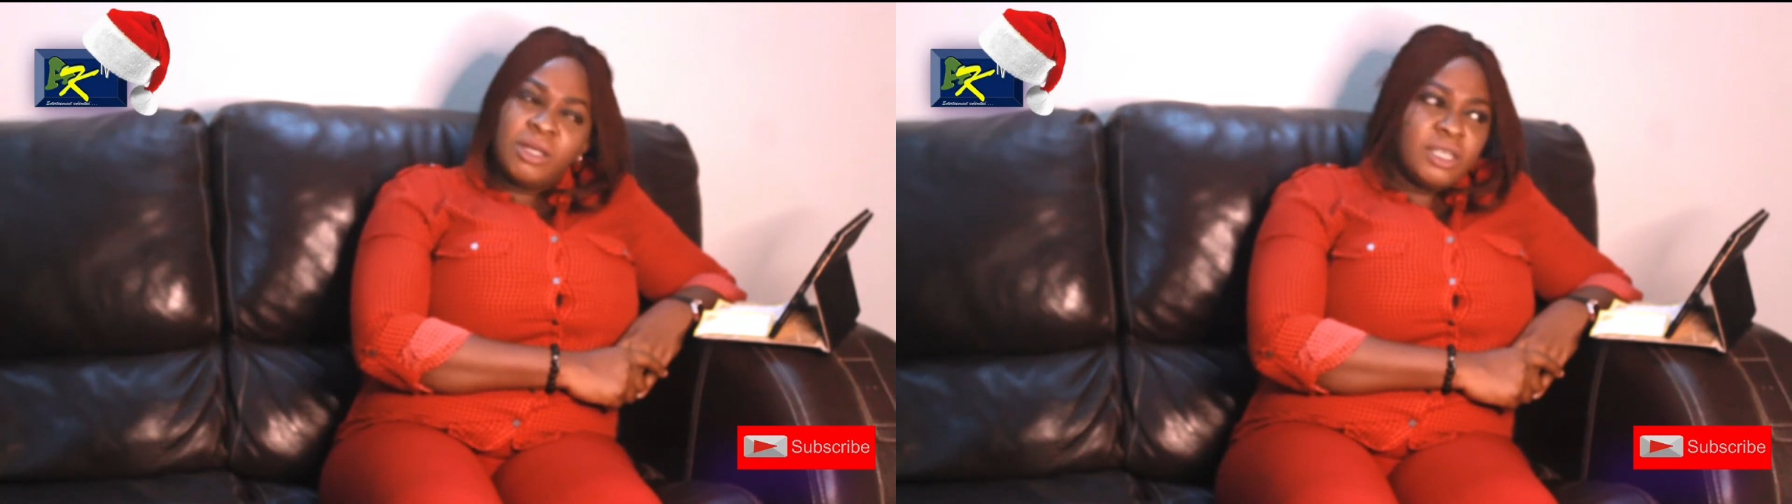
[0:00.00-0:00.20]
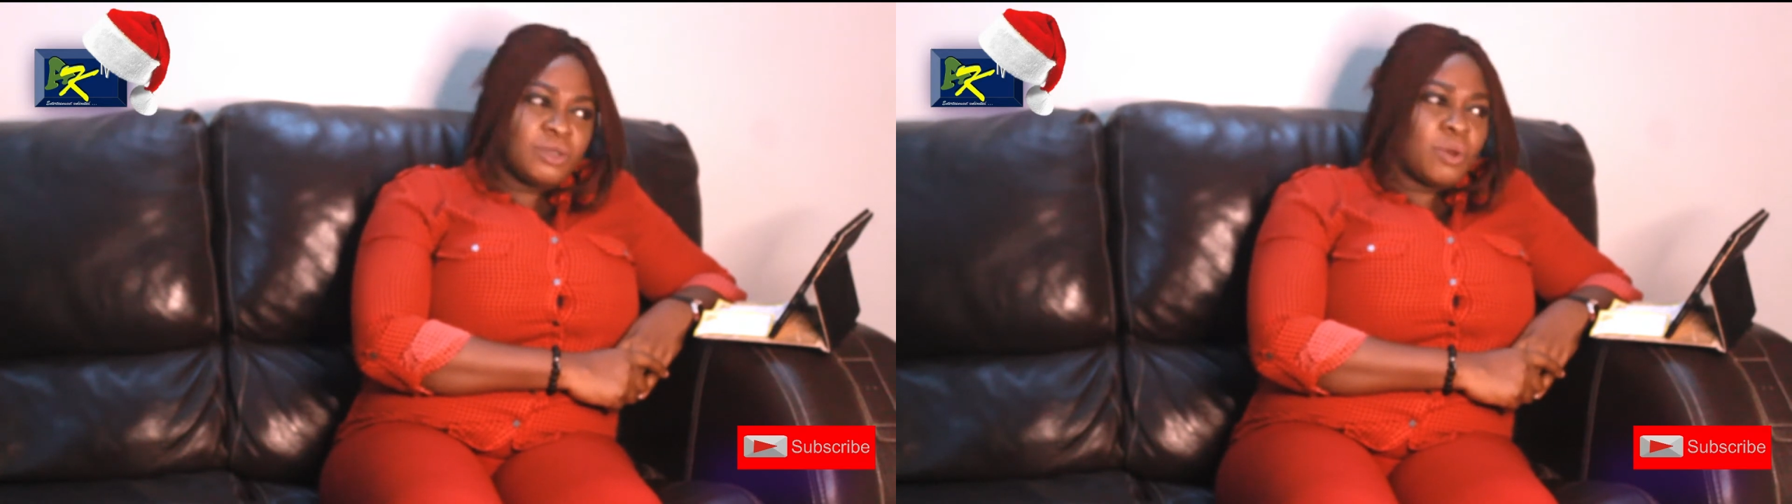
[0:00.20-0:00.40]

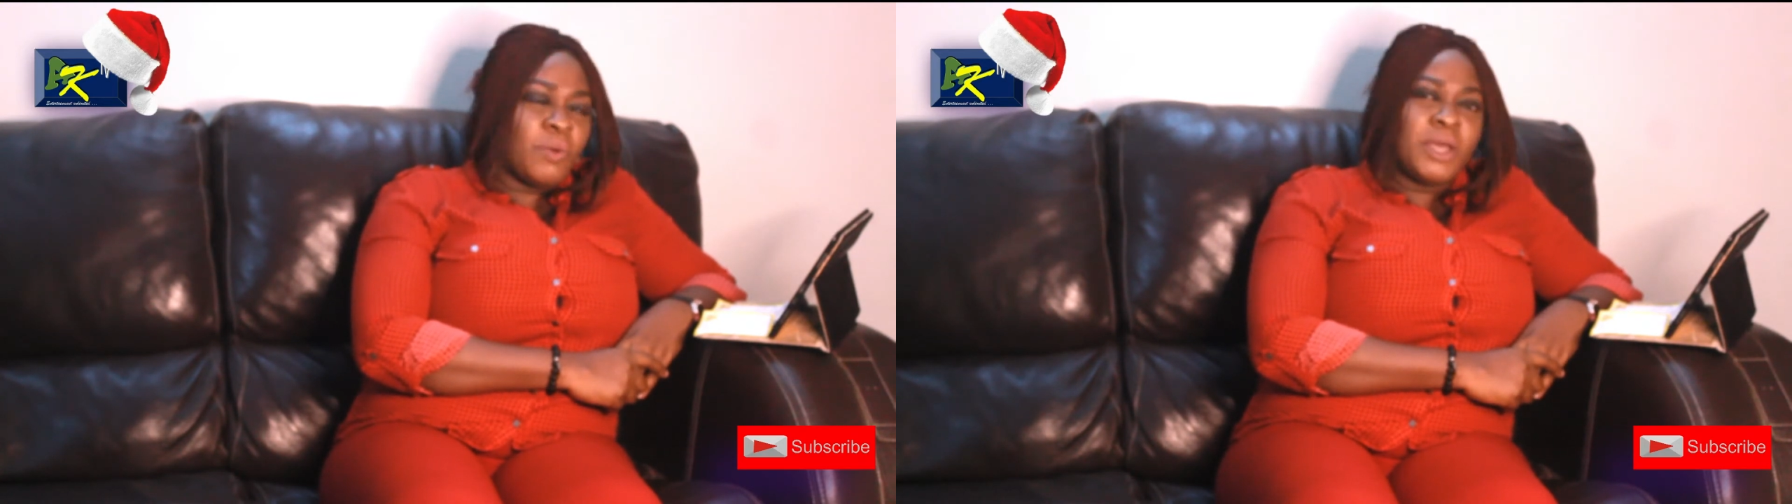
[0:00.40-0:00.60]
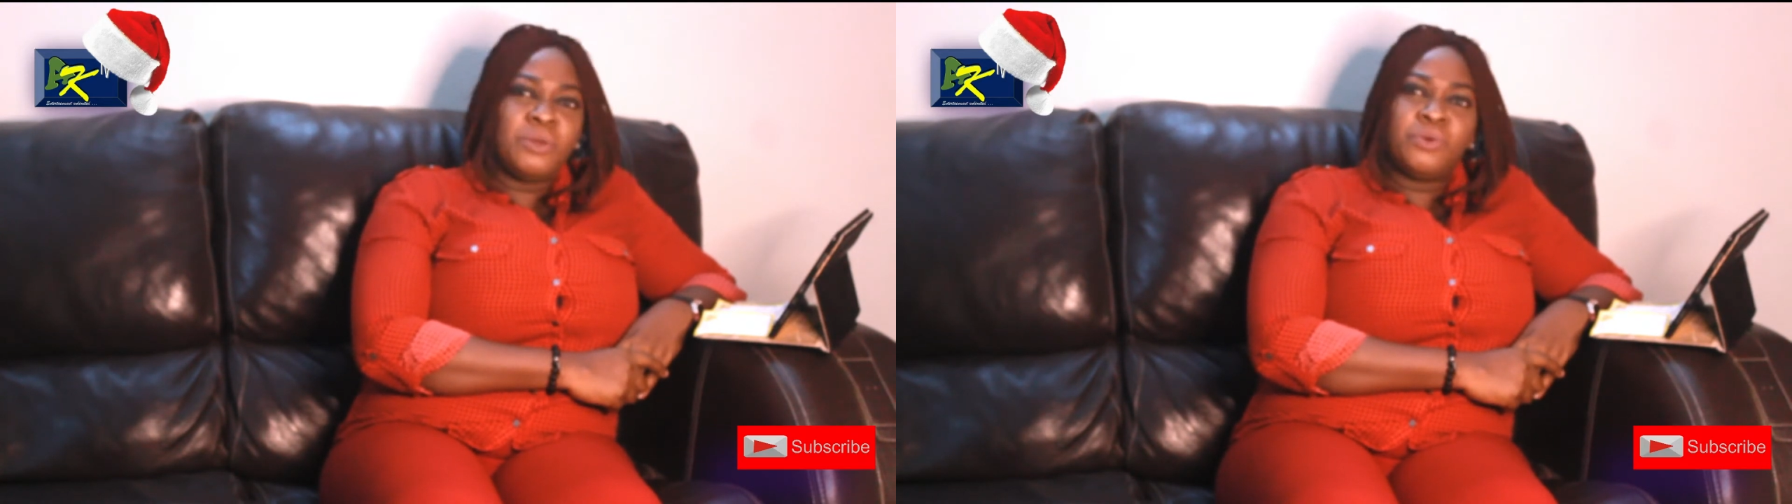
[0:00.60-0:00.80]
this one
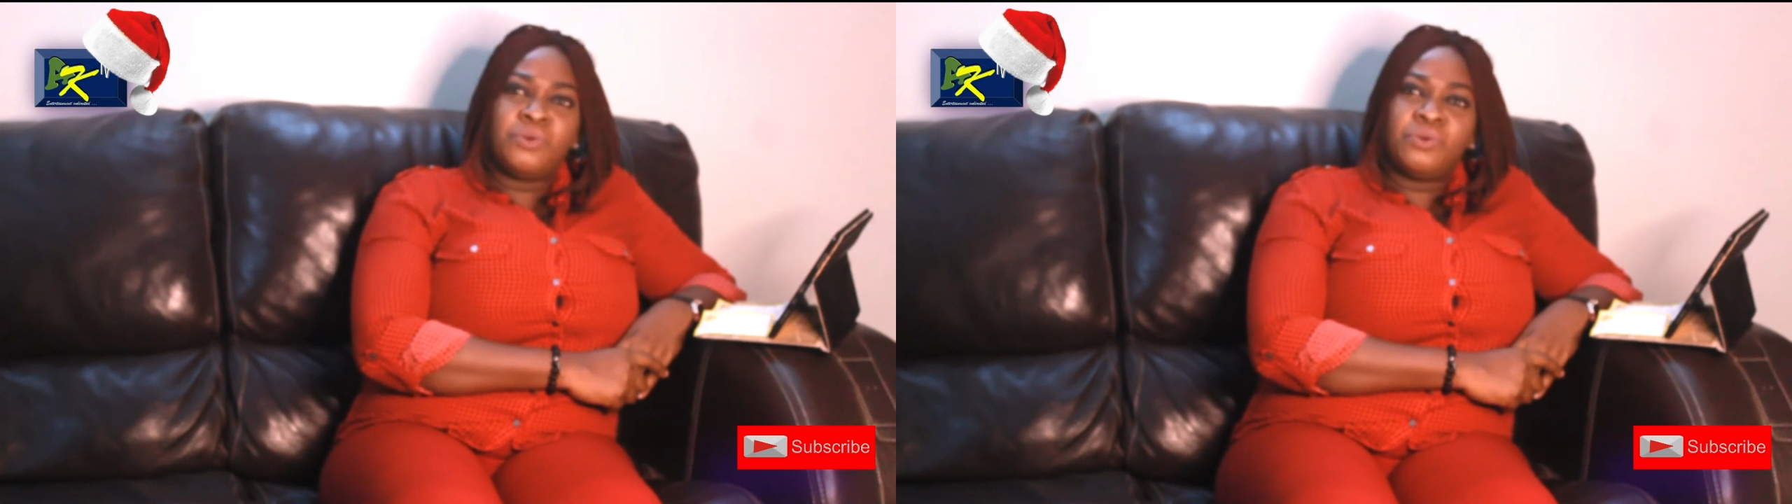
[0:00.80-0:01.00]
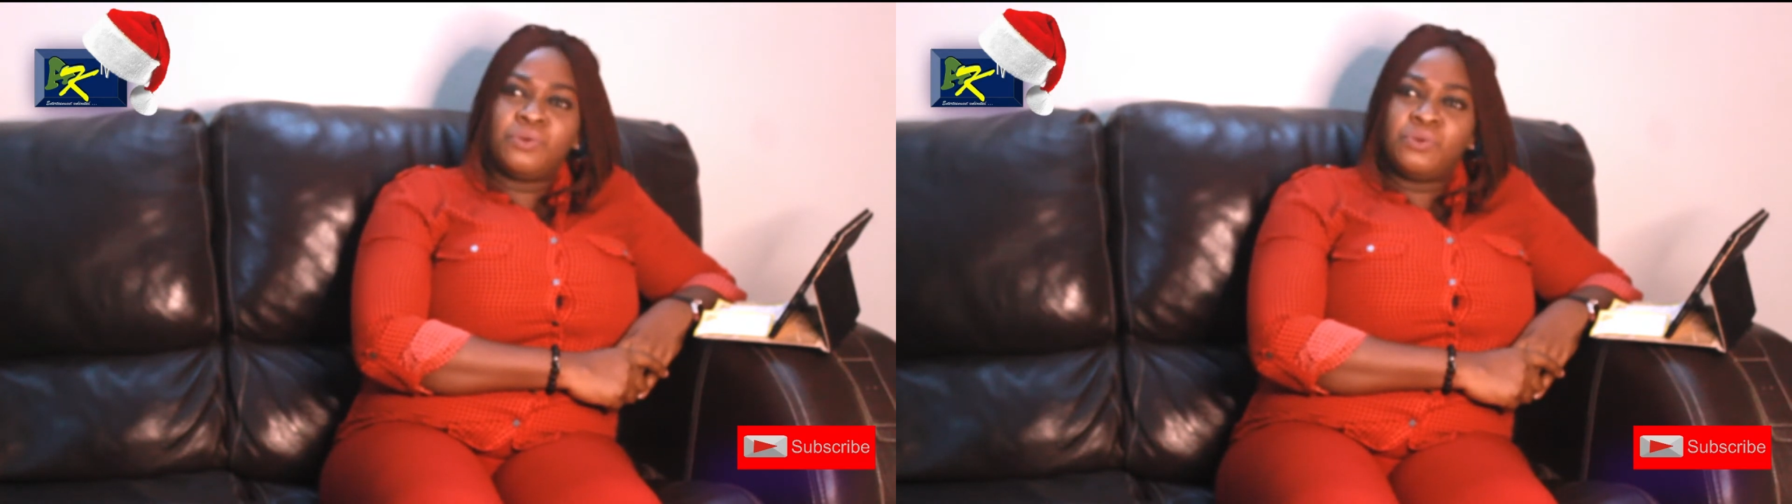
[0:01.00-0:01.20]
where you
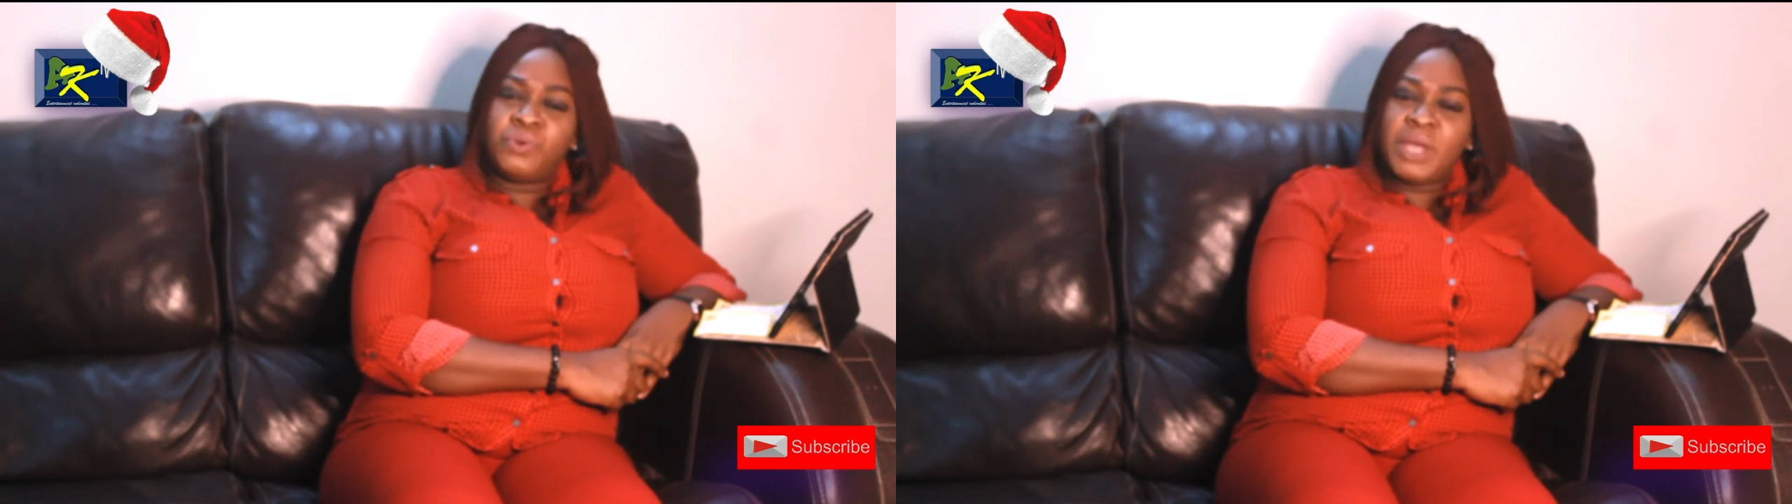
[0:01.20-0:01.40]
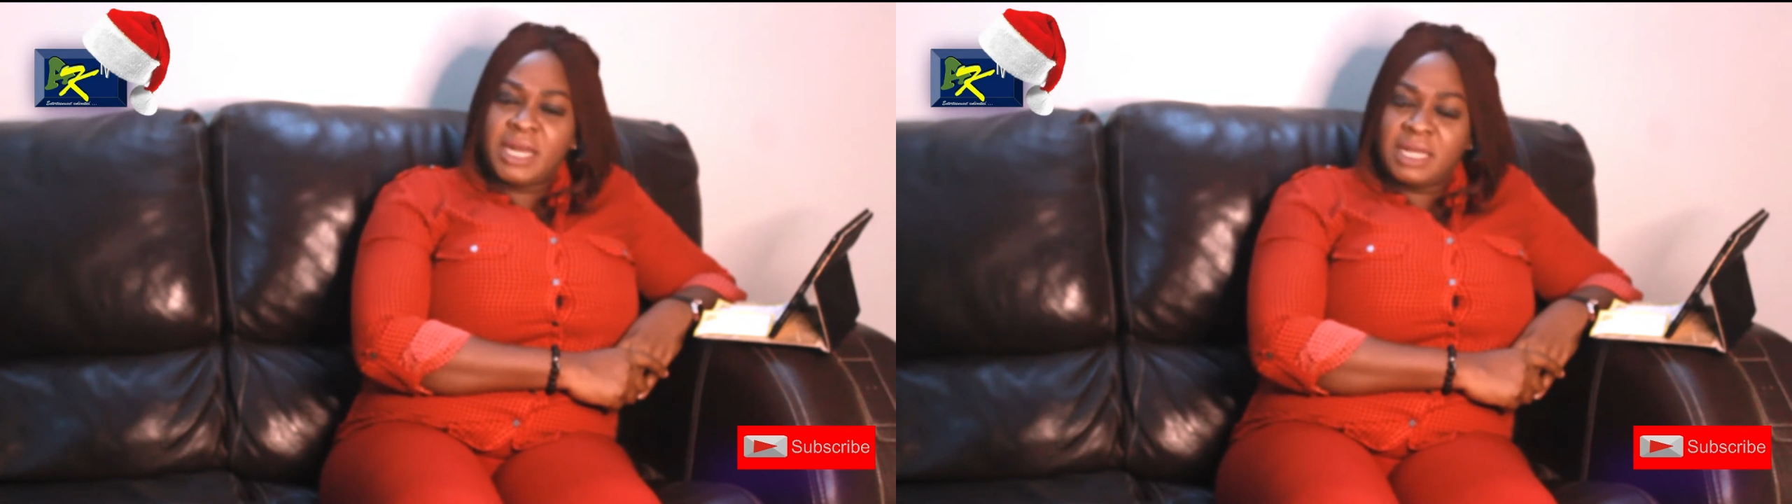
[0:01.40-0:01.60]

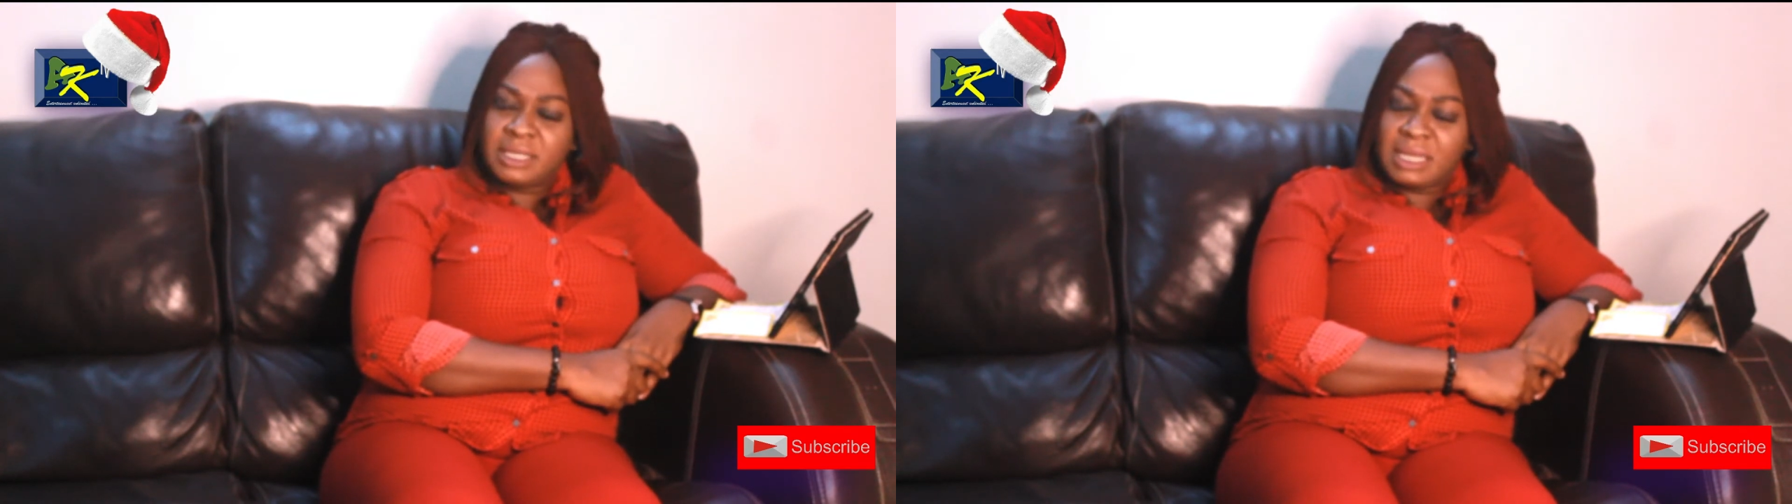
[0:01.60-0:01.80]
wear this